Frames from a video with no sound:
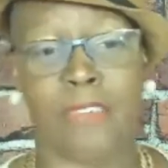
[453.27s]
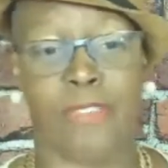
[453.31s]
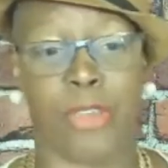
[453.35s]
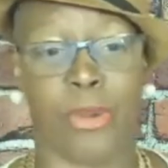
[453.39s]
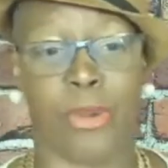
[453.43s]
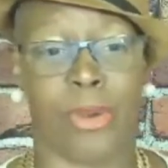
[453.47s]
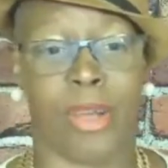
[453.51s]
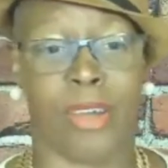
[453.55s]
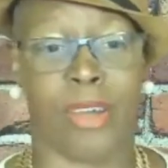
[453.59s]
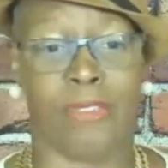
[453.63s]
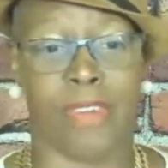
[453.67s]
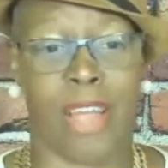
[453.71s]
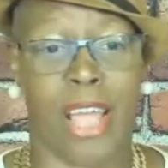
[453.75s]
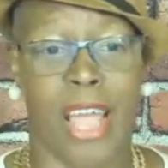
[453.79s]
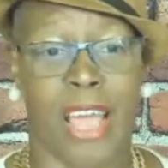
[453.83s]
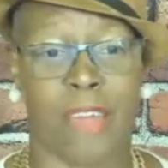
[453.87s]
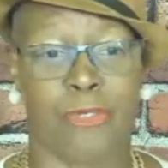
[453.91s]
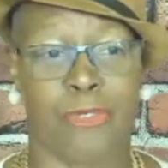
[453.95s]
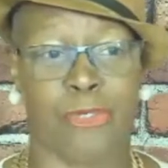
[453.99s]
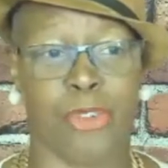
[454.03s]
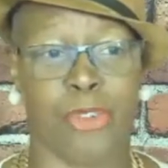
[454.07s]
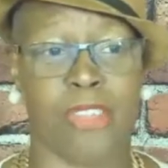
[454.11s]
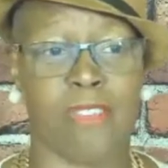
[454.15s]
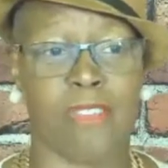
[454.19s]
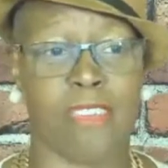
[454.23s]
Have you ever
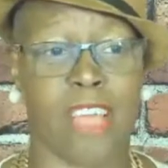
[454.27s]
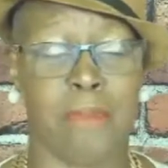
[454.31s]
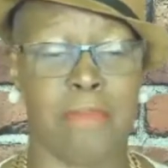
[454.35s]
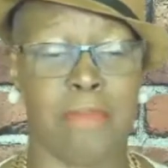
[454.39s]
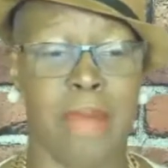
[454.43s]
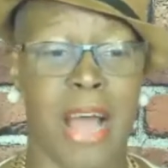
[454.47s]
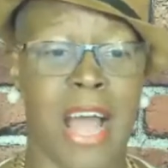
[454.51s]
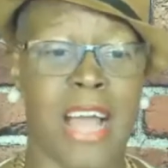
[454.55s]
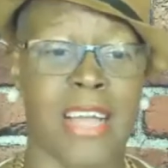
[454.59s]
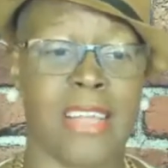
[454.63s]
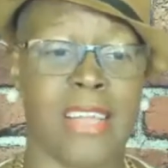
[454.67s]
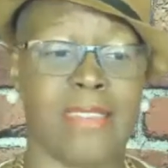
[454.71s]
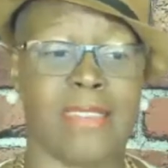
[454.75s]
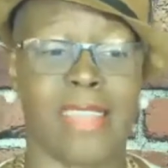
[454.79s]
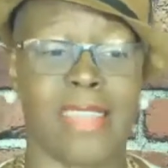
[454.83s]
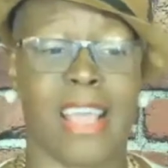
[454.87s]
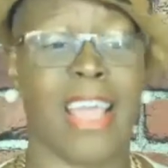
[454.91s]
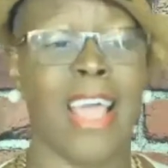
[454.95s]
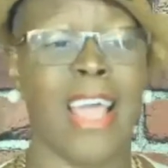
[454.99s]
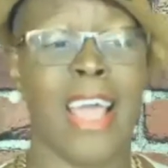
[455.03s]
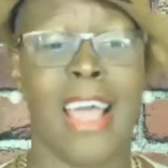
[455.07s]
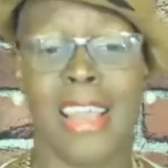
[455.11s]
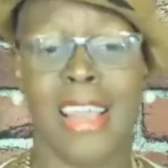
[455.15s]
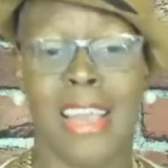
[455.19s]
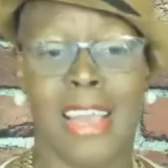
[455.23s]
had friends come by and
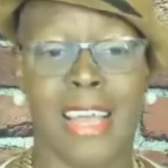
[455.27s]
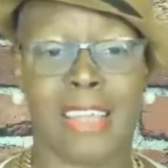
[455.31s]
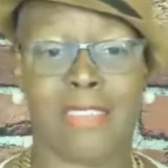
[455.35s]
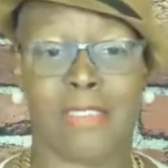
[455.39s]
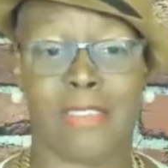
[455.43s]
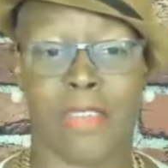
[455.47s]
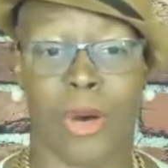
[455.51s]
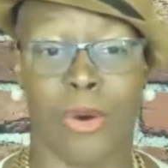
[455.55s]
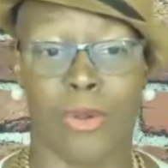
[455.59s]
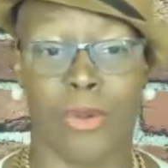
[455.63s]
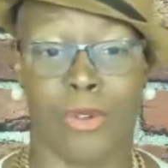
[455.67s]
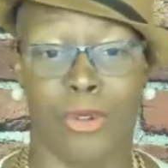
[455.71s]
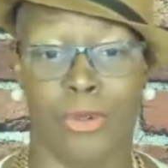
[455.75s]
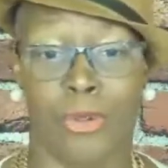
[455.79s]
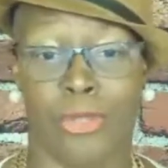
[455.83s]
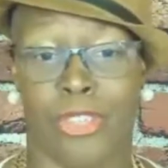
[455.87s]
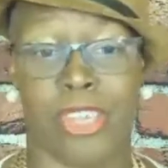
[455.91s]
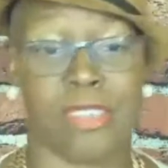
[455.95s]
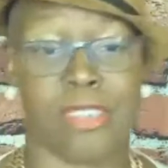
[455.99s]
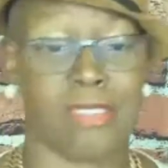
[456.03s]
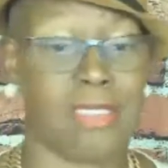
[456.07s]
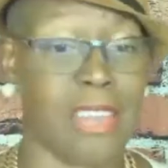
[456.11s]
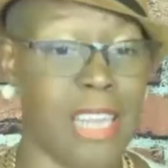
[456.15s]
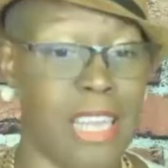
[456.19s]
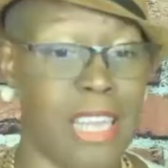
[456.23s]
say, let's go do
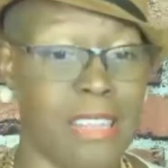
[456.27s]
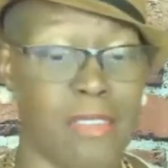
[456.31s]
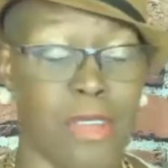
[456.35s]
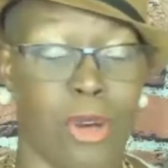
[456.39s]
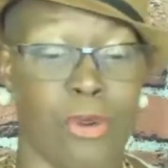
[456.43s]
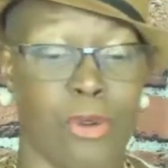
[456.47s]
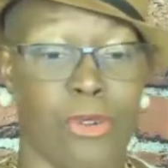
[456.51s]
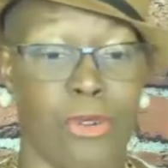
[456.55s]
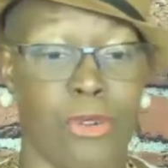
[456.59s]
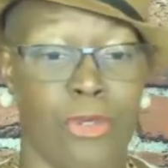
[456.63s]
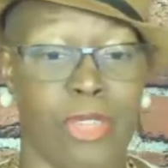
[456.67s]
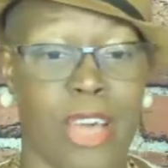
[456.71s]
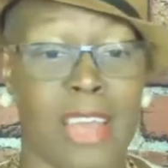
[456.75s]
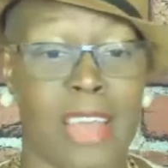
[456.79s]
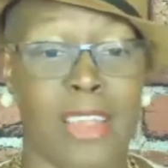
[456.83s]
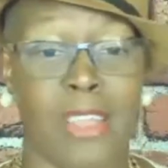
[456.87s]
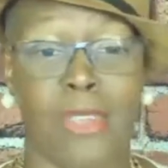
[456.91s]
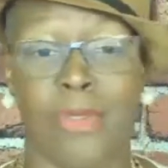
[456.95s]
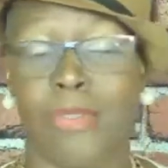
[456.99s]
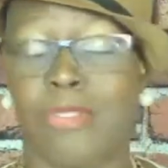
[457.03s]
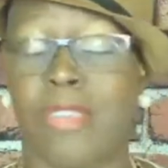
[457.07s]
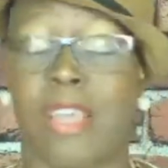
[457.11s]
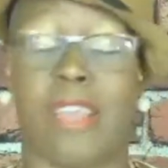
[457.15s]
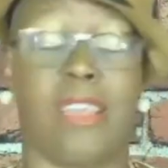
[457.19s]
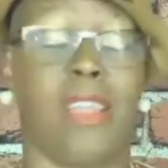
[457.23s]
this, let's go do that,
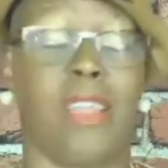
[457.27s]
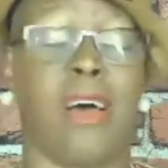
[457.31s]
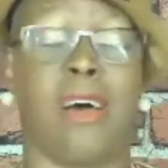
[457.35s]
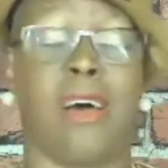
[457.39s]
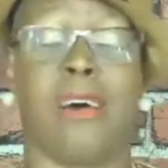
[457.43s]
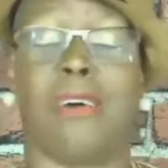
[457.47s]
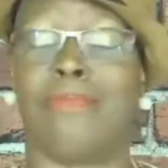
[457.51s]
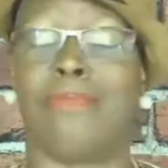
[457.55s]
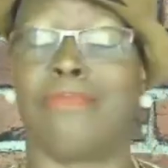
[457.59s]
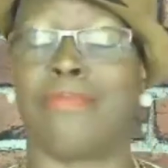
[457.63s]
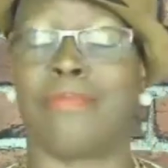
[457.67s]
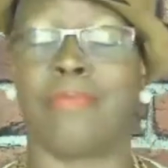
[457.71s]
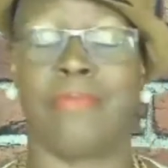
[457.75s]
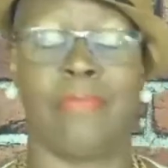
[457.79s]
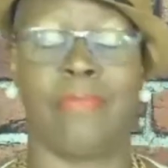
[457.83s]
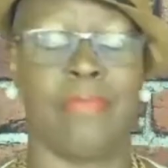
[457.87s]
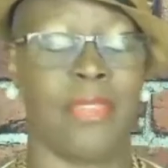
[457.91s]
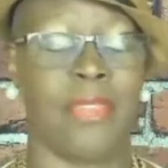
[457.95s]
and you say, no,